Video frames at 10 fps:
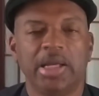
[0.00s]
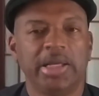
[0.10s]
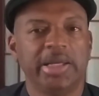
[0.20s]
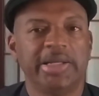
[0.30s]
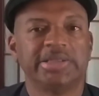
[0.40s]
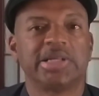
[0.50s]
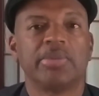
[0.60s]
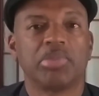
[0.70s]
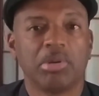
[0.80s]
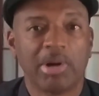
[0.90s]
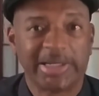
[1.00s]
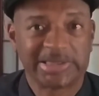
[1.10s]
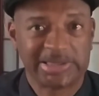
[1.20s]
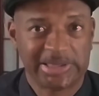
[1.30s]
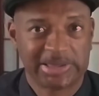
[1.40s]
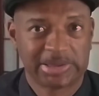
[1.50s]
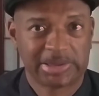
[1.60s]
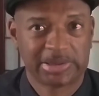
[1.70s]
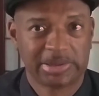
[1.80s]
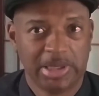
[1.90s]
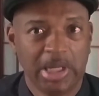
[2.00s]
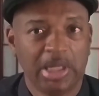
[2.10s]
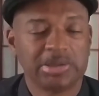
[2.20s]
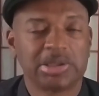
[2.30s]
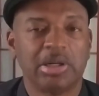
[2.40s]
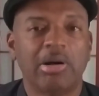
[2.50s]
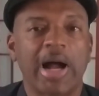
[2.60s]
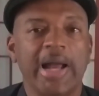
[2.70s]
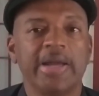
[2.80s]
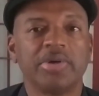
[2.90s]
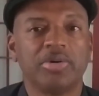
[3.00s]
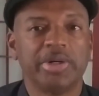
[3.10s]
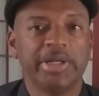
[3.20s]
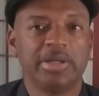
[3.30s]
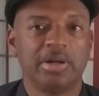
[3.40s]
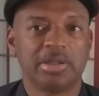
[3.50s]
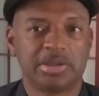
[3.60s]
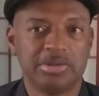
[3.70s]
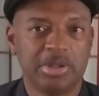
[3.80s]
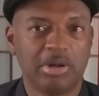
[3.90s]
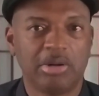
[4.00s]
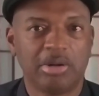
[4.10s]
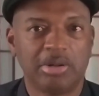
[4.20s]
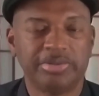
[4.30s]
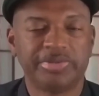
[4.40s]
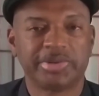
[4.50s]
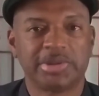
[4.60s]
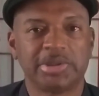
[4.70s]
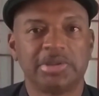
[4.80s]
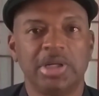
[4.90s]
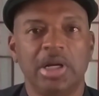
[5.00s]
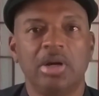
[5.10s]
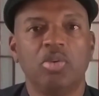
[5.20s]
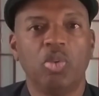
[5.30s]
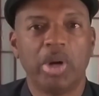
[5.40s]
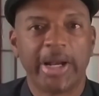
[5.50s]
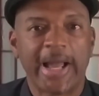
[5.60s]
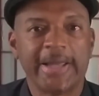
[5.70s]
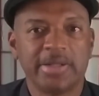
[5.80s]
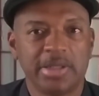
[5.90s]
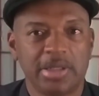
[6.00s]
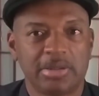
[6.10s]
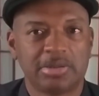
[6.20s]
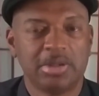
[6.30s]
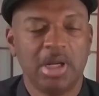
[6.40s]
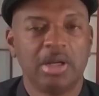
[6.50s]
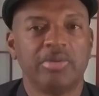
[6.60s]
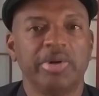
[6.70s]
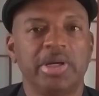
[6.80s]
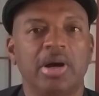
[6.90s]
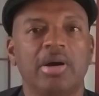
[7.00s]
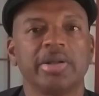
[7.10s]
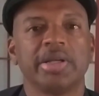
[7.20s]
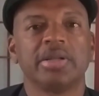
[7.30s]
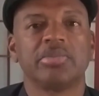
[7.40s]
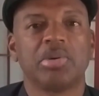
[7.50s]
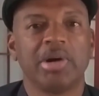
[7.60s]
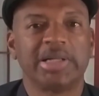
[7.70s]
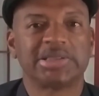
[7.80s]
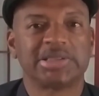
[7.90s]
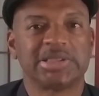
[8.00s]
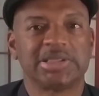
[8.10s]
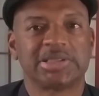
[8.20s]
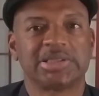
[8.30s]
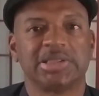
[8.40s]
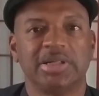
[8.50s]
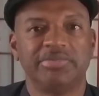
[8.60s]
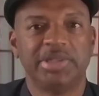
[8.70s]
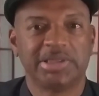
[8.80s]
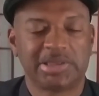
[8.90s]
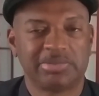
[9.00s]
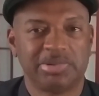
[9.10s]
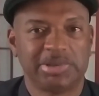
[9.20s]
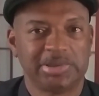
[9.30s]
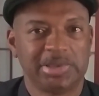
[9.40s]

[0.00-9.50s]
It is a process. So I am going to go over what I know regarding the process of discipline.